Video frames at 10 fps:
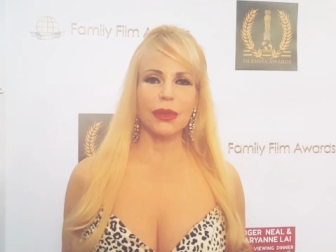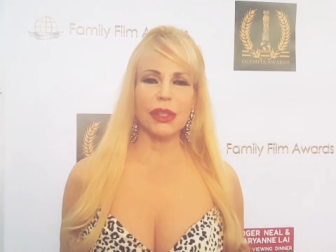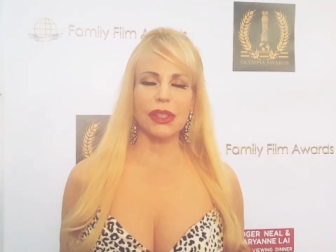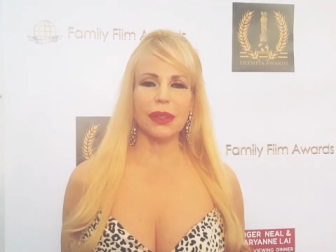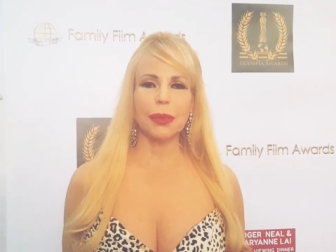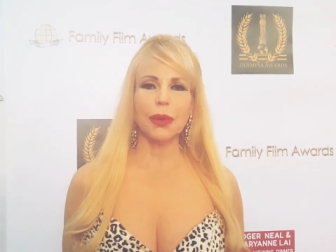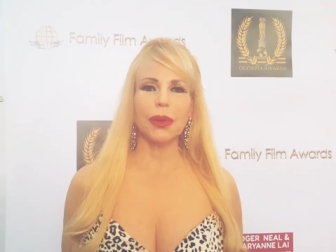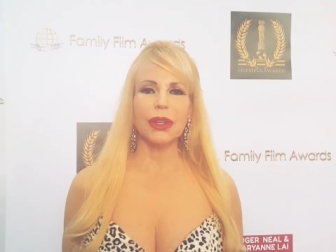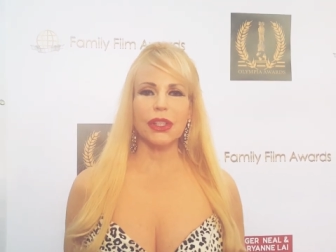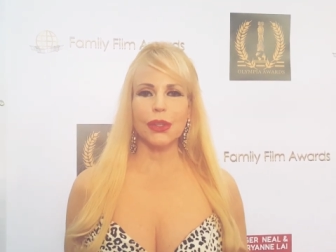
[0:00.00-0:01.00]
She was the
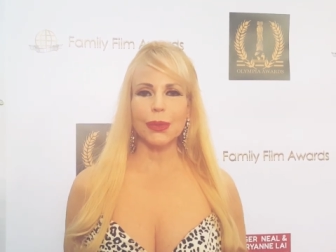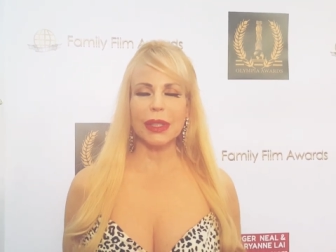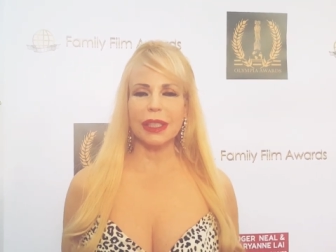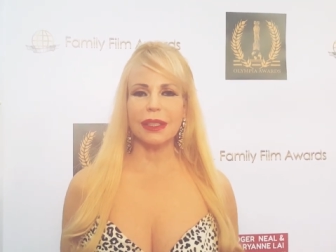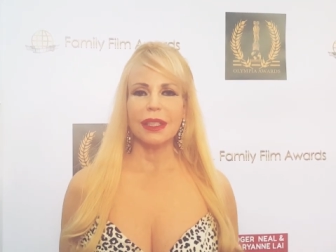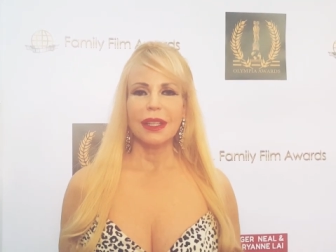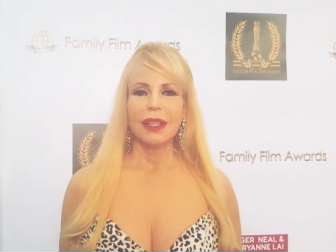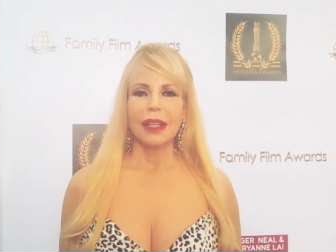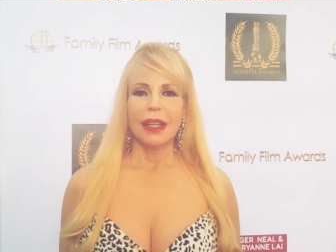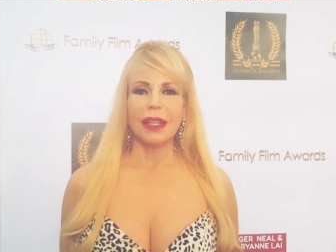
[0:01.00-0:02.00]
poor, sweet
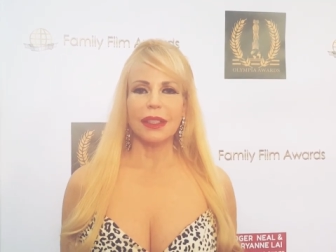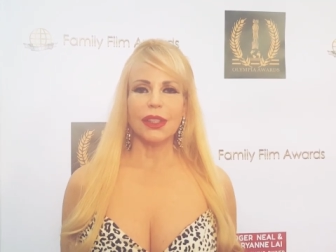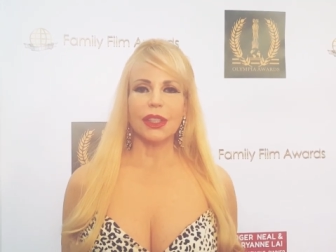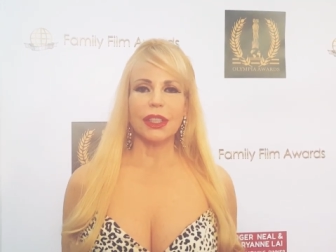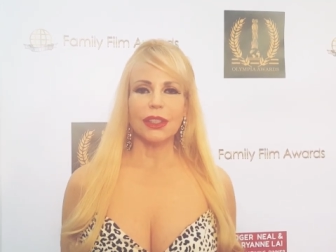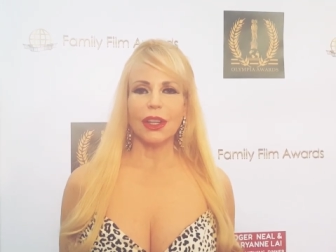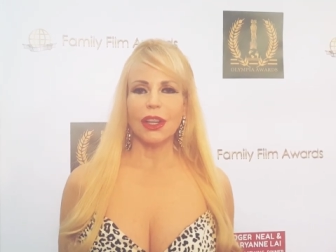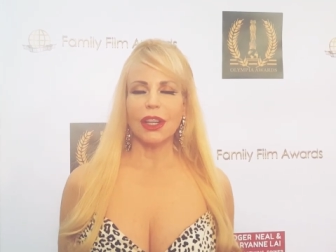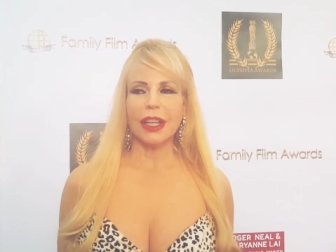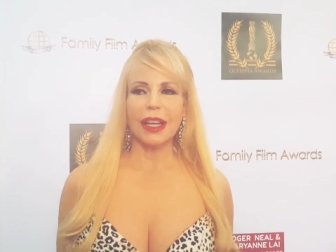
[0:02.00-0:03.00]

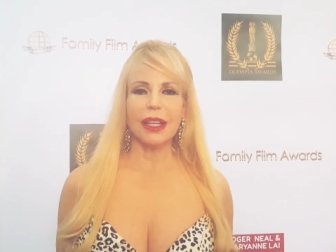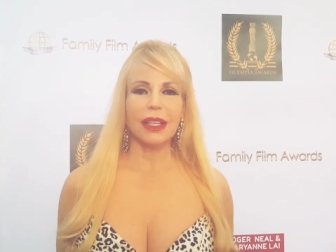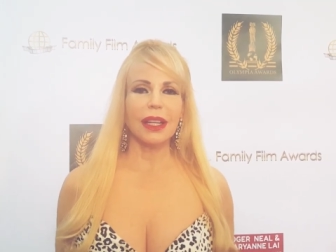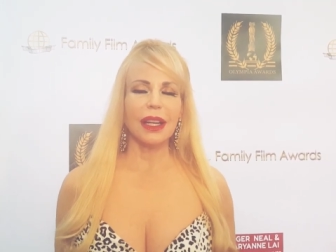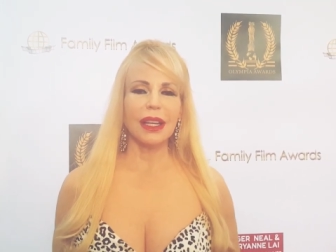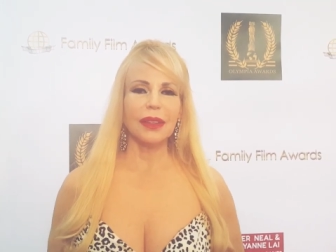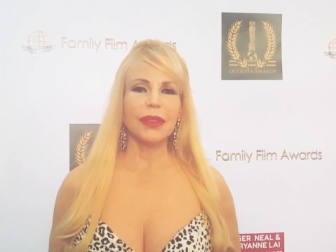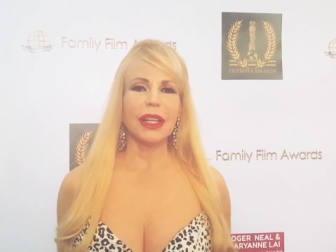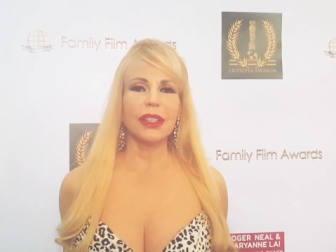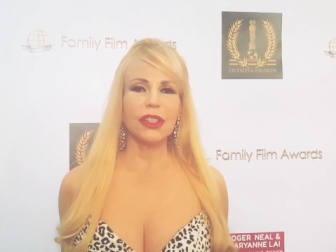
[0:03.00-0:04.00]
underdog,
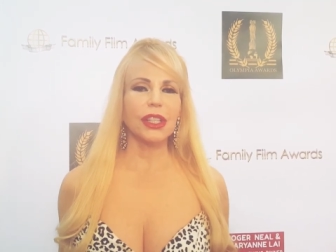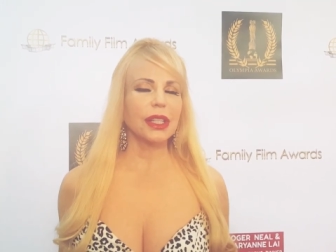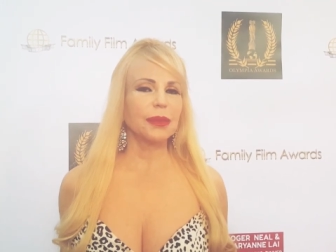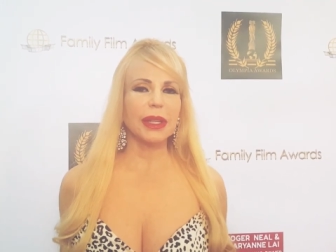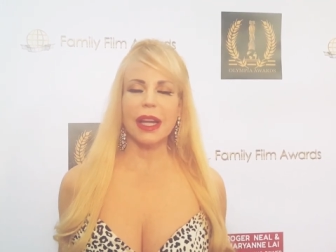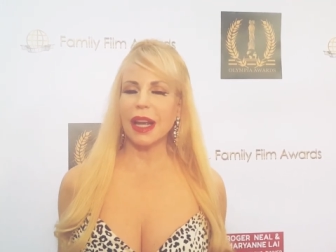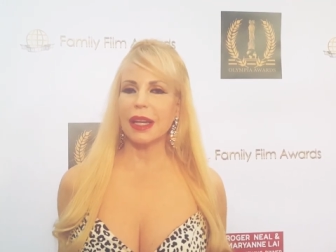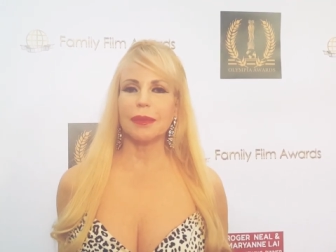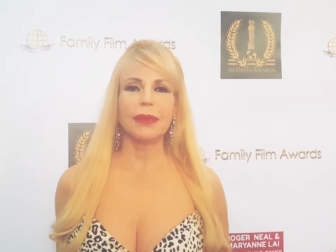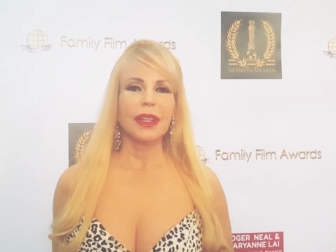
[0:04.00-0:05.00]
and then she
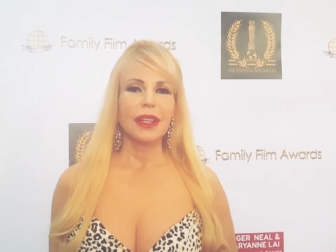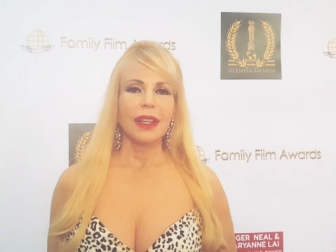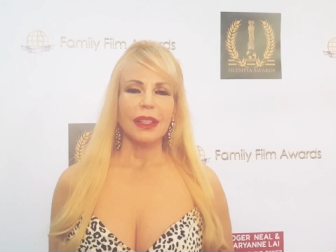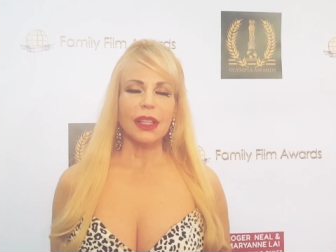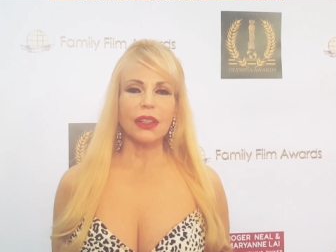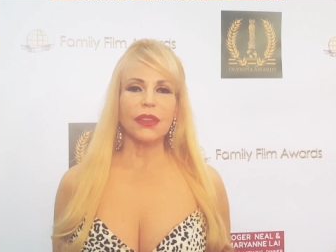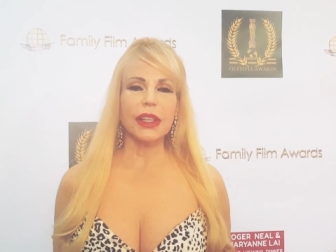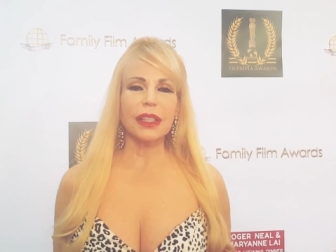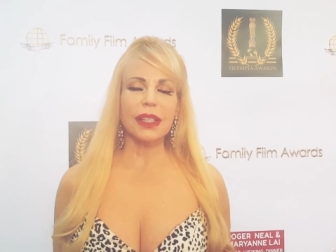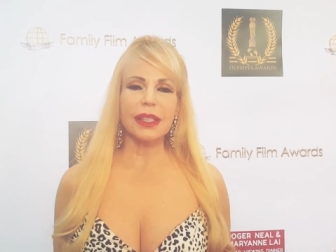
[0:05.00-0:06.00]
became, you know, the
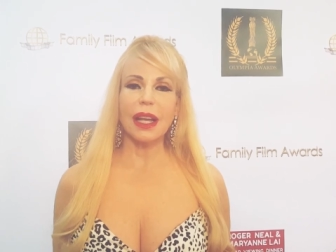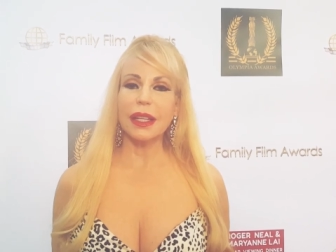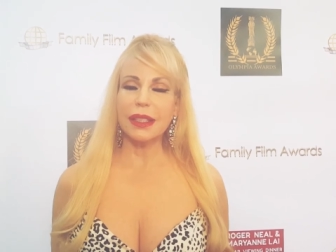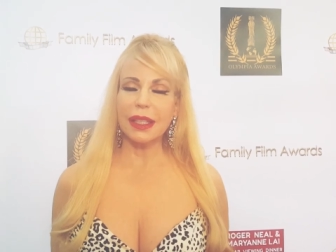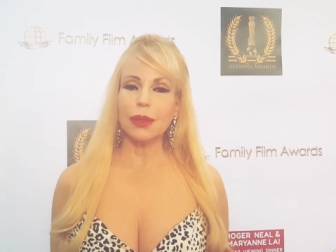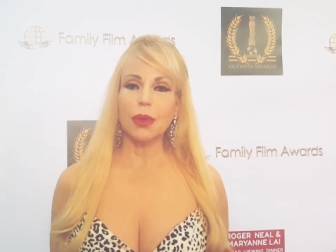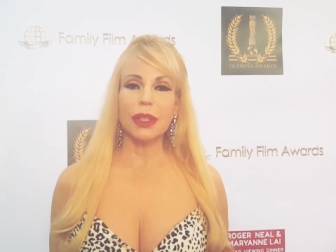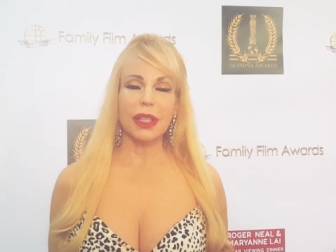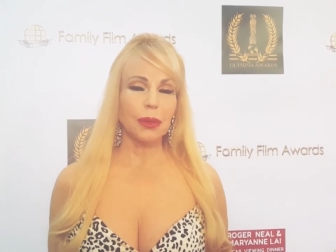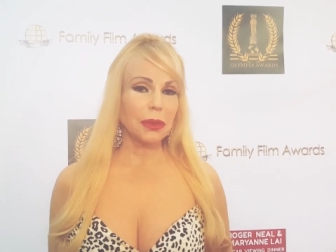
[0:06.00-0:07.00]
villainess. I did
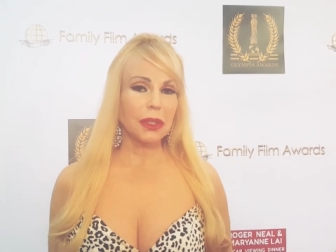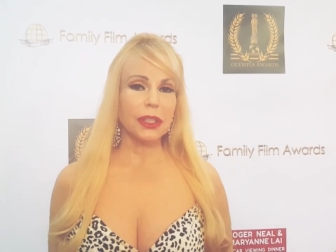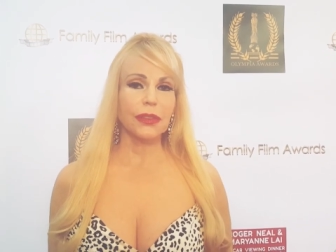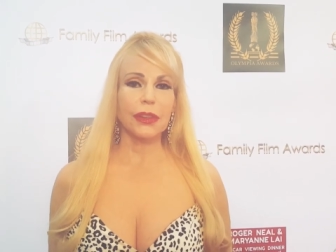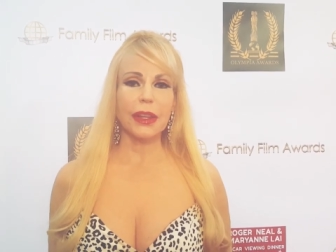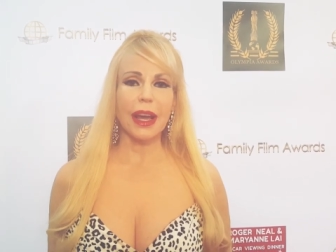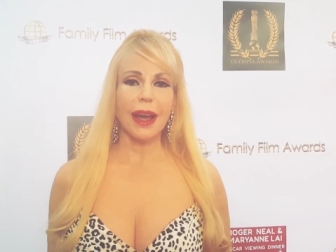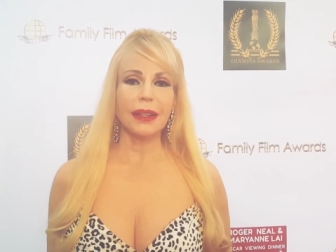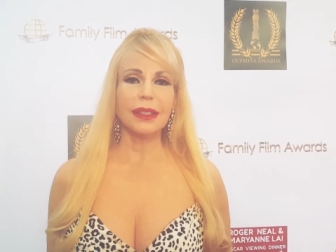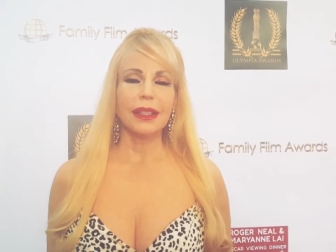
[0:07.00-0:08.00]
win the award for
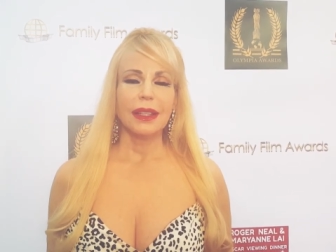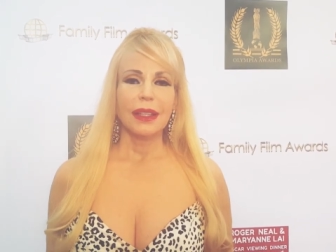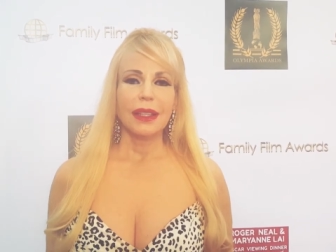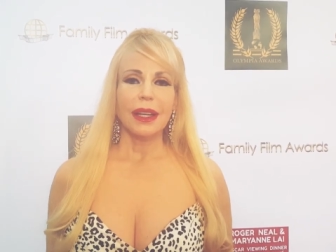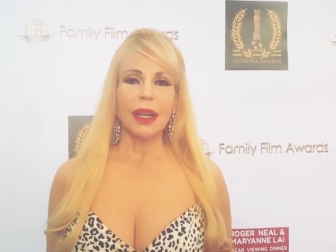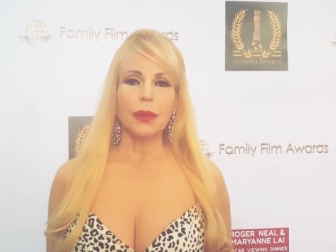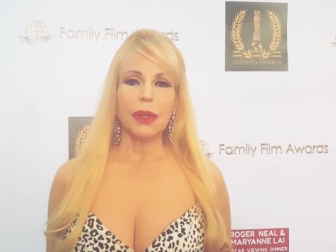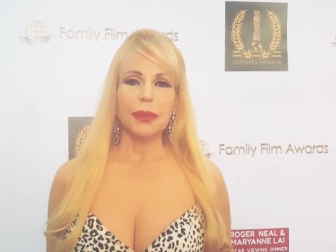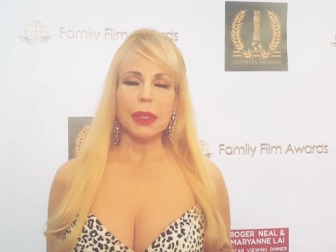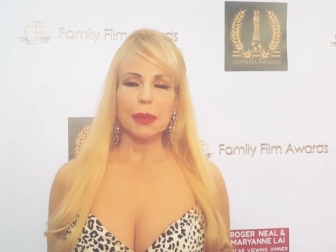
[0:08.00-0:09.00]
that. I
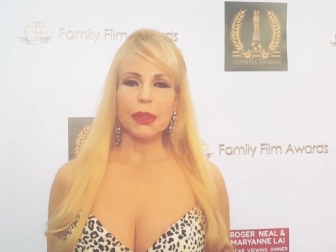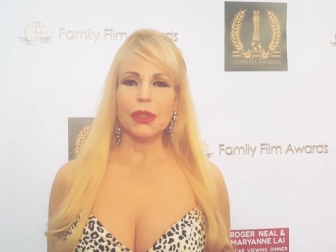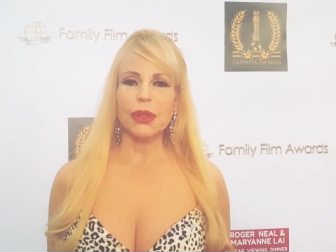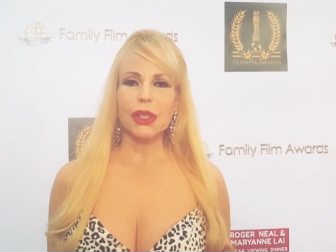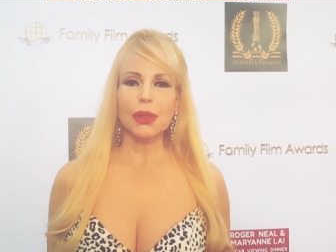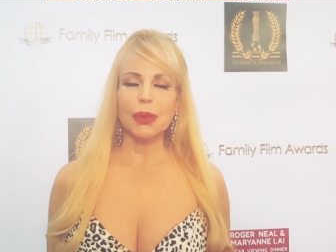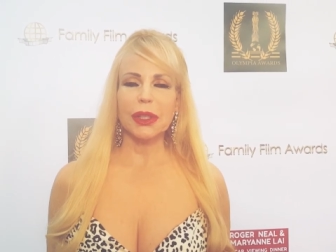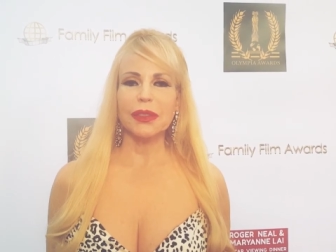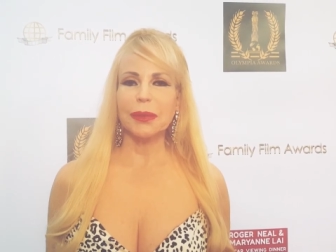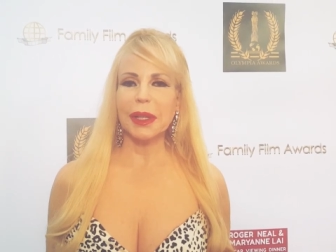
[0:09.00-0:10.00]
won People's Choice
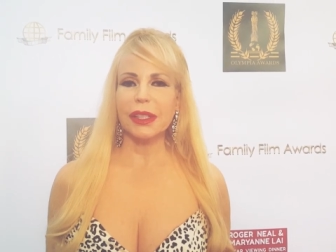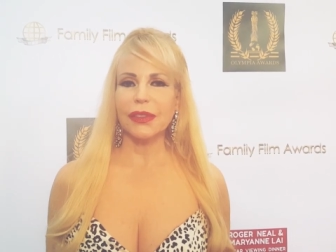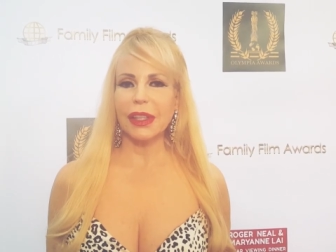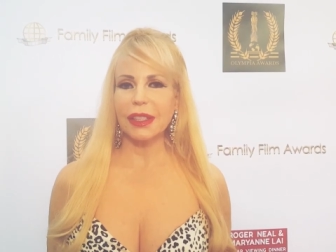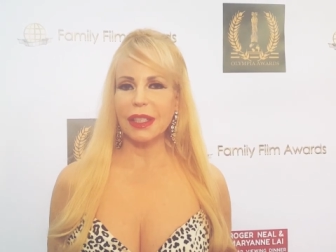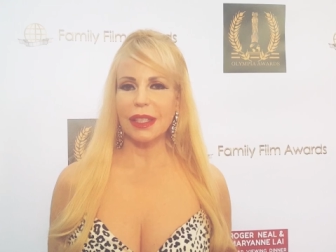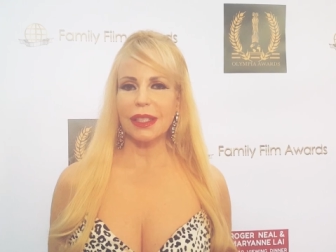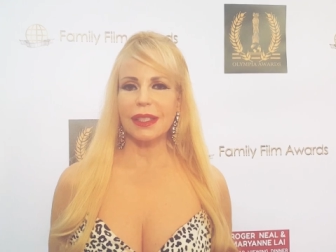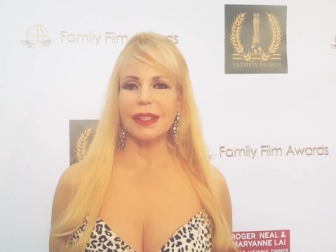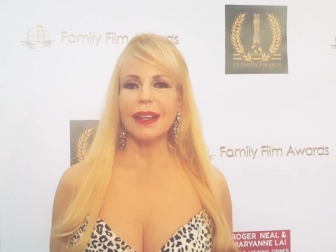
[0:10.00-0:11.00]
Award for Best
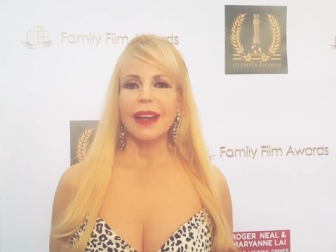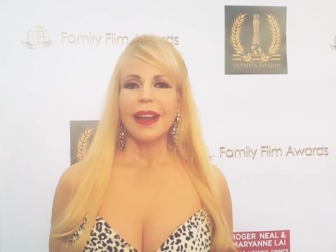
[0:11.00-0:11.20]
Villainess